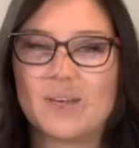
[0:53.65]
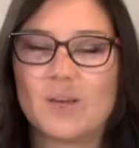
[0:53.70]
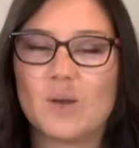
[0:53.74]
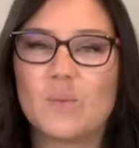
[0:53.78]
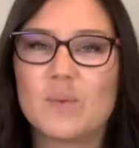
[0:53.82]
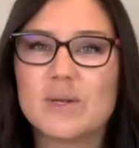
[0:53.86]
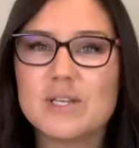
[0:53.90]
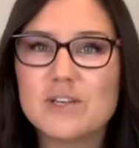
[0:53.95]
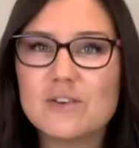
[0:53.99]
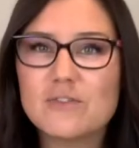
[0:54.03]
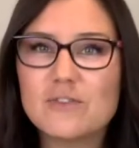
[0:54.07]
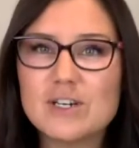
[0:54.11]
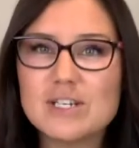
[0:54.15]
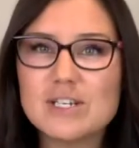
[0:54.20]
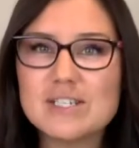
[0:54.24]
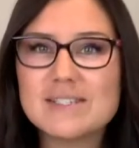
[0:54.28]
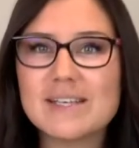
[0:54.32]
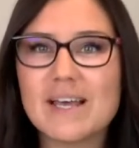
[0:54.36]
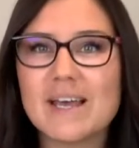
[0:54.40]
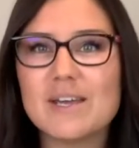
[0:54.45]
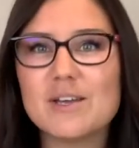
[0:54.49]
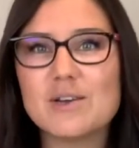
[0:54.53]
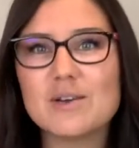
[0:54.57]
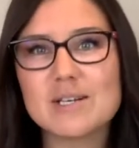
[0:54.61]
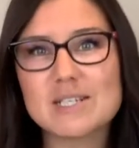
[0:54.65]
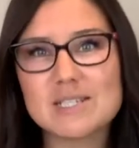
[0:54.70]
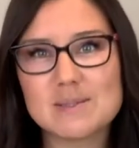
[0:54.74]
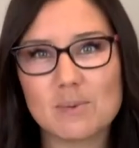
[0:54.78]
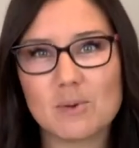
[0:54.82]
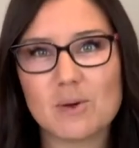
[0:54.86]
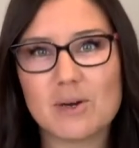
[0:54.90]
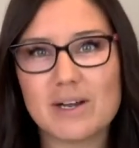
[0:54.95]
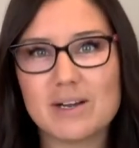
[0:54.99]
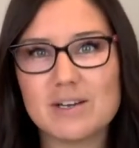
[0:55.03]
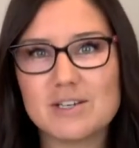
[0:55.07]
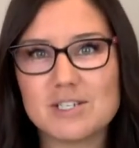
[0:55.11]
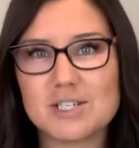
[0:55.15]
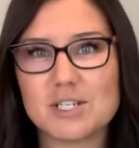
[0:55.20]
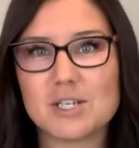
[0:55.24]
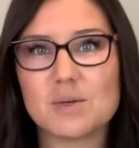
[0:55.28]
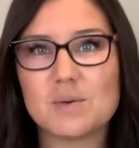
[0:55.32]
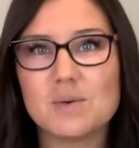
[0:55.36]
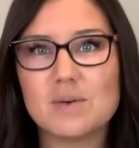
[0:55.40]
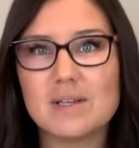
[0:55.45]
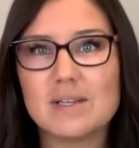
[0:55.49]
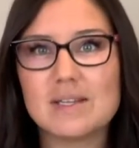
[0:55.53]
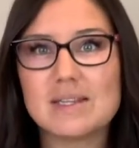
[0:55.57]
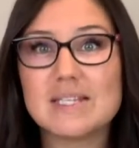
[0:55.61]
When you first get your Explore Air 2,
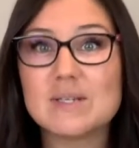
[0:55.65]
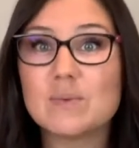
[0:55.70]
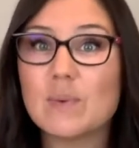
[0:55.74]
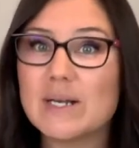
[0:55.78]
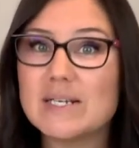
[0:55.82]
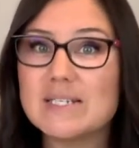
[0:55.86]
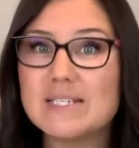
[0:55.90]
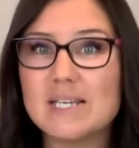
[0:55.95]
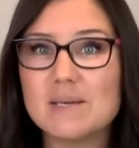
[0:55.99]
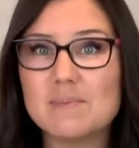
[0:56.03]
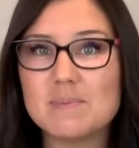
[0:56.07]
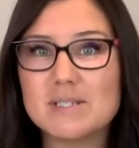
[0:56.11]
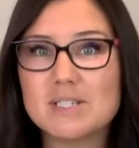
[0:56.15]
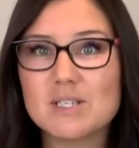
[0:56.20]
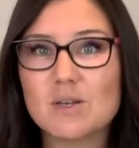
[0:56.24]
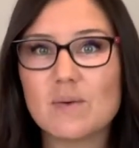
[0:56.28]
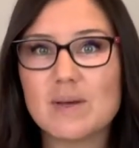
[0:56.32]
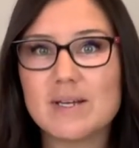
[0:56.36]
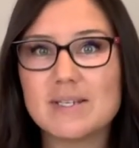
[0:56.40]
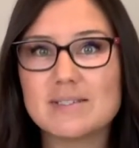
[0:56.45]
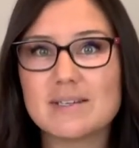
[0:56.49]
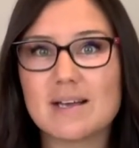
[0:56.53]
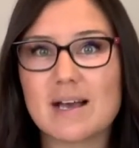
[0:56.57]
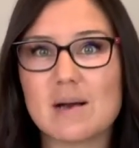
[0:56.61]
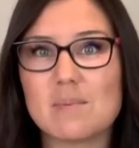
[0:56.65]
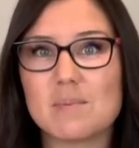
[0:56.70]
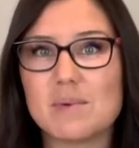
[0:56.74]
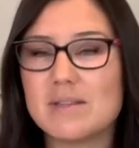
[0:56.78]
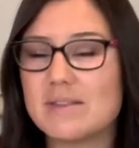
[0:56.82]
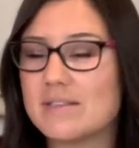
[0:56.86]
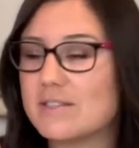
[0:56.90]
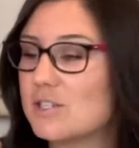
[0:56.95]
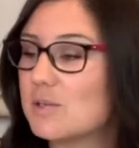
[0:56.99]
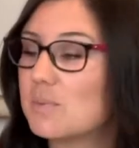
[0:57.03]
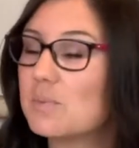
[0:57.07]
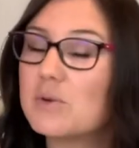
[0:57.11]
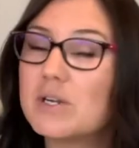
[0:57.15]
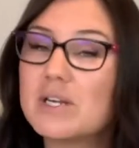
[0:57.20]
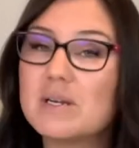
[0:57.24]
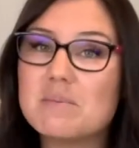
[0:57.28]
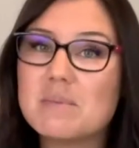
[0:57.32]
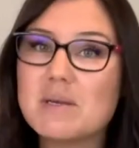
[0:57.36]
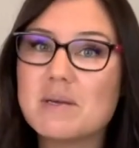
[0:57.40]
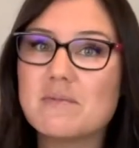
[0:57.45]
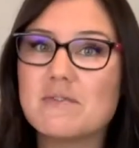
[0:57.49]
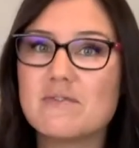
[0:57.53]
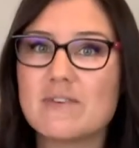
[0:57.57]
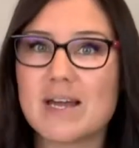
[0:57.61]
the one tip it's going to come with is your
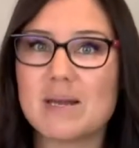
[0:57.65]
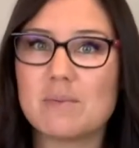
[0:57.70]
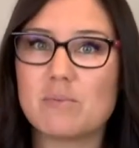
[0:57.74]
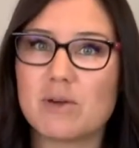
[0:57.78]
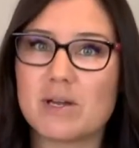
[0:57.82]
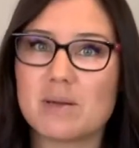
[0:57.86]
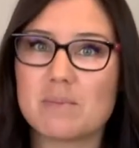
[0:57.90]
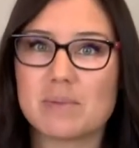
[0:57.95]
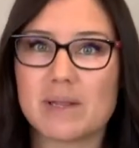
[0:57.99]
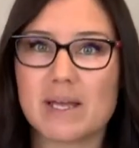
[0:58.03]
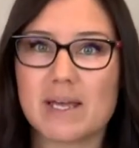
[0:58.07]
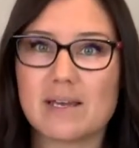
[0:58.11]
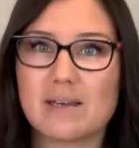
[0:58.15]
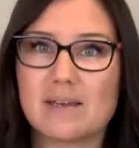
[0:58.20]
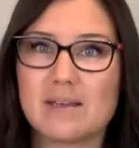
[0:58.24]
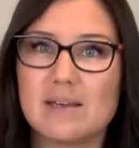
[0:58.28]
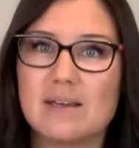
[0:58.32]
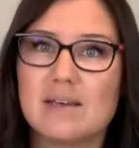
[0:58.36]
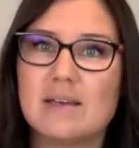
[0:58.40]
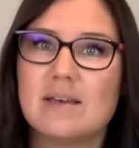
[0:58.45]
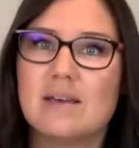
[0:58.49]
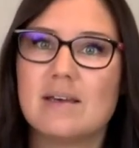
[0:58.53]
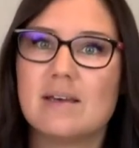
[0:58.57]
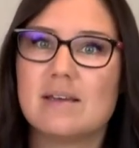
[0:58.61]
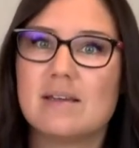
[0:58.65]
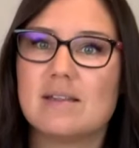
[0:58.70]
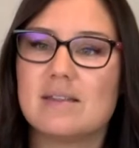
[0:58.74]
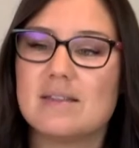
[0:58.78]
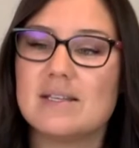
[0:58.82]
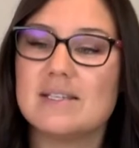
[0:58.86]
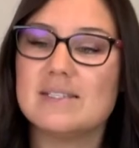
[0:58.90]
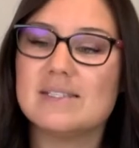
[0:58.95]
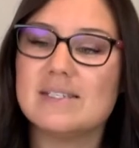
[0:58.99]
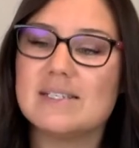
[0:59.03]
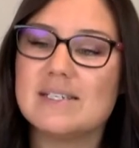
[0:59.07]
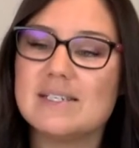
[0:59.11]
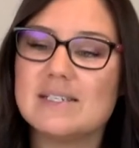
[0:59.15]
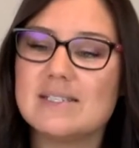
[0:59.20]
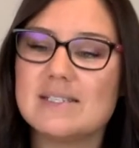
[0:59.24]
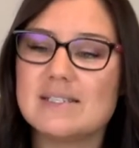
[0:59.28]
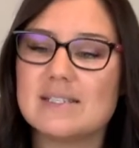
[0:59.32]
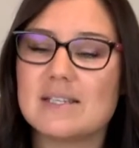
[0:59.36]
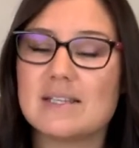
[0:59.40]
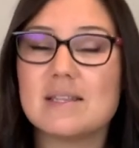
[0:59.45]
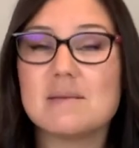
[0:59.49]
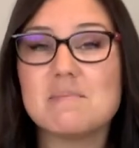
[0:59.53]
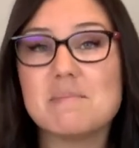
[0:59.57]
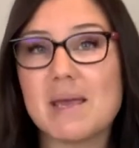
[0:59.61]
premium fine point blade. This is
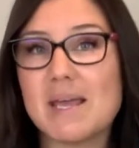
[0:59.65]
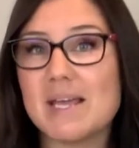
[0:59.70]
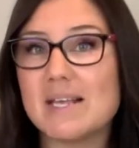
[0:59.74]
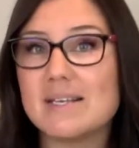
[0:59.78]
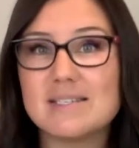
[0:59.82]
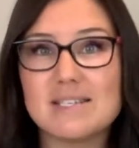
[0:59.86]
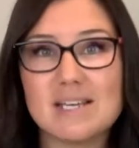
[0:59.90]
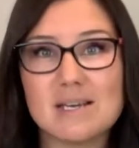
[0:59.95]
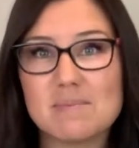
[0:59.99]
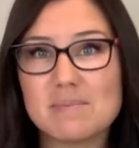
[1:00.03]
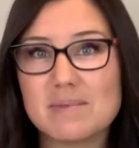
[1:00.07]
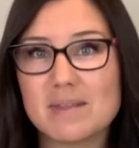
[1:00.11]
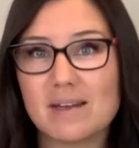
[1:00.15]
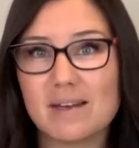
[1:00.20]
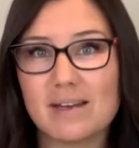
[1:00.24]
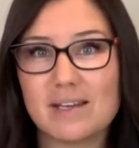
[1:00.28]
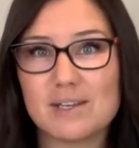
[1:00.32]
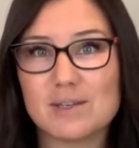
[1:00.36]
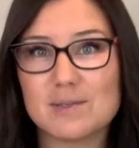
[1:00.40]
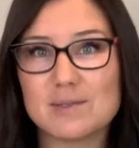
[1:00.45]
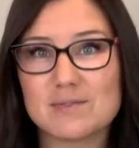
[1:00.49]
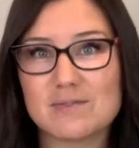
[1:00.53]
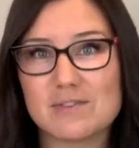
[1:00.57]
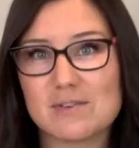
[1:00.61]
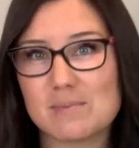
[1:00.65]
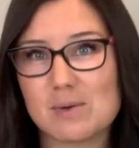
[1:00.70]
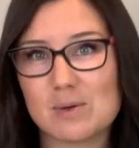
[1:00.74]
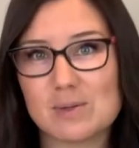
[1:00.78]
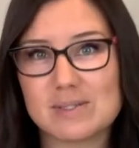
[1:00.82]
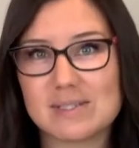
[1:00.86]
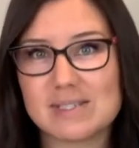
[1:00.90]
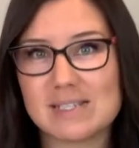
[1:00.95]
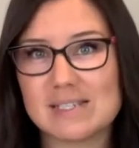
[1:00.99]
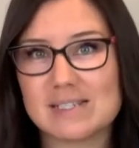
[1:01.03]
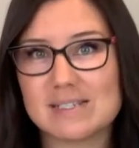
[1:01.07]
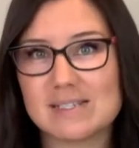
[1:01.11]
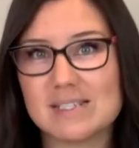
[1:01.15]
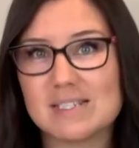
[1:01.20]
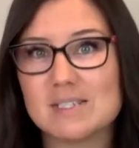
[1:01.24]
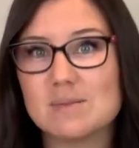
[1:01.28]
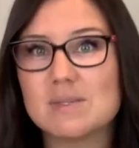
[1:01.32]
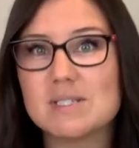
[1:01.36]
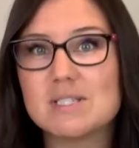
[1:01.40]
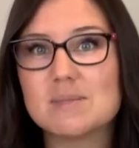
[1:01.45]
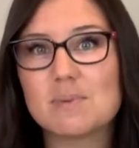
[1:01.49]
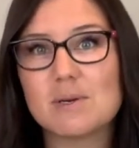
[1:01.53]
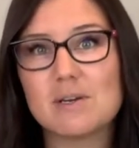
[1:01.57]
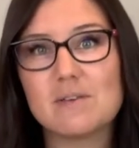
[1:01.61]
the main tip that I use for most things. This
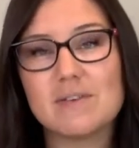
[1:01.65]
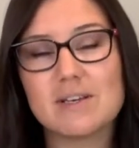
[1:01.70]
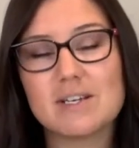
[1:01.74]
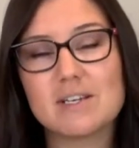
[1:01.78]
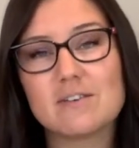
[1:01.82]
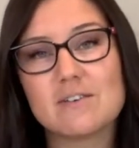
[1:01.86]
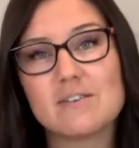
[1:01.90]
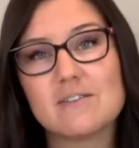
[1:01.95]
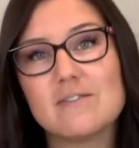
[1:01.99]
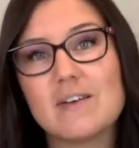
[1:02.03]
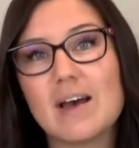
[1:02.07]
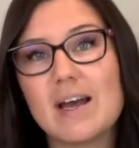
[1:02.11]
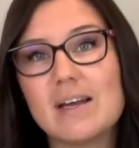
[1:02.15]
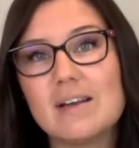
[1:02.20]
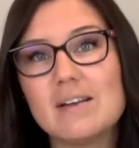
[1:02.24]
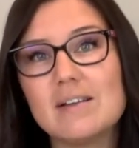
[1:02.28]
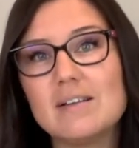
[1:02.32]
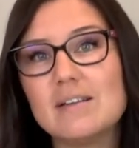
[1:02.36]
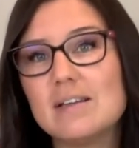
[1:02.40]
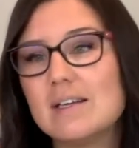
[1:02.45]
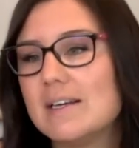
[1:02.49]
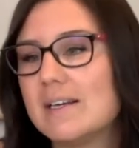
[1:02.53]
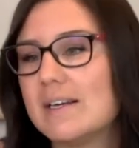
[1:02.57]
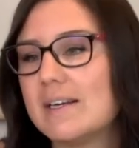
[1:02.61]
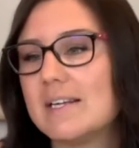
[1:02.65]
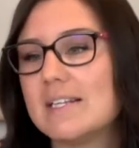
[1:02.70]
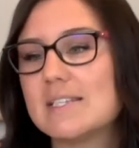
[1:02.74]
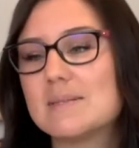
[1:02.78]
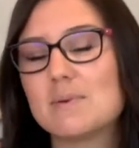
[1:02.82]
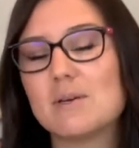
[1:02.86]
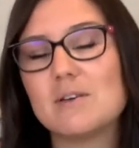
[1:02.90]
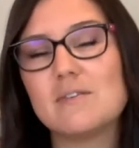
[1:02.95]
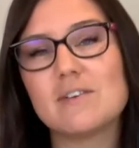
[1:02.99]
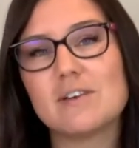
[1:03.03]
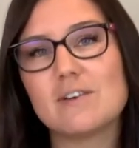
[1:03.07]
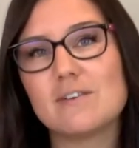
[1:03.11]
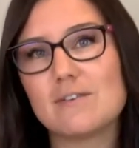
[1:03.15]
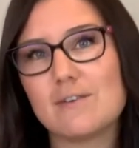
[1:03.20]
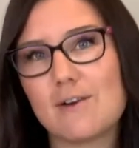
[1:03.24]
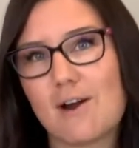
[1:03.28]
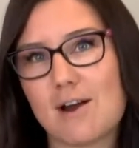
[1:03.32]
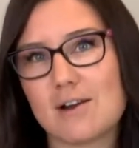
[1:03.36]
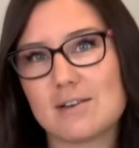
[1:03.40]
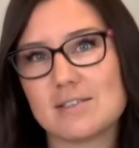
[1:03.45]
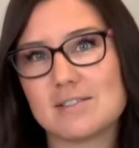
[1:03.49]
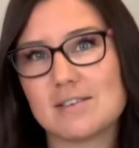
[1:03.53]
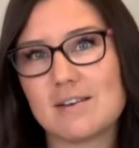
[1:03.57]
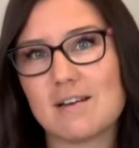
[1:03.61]
one's perfect for vinyl, it's perfect for
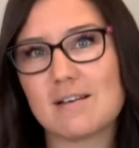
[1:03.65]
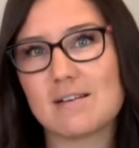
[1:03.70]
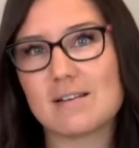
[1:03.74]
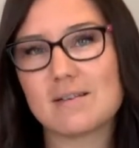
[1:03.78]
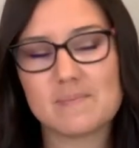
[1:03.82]
cardstock.